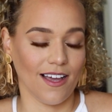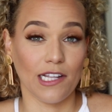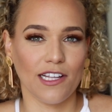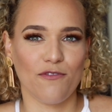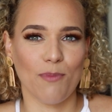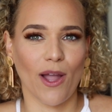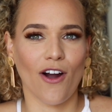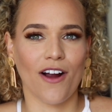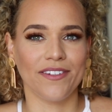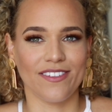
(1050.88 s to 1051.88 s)
I left my
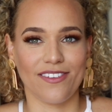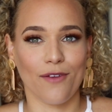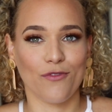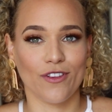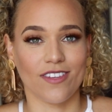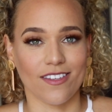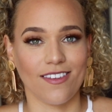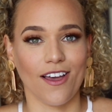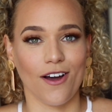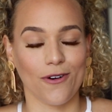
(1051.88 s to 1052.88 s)
heart in San
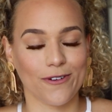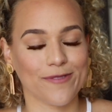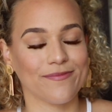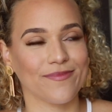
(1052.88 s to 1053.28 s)
Francisco.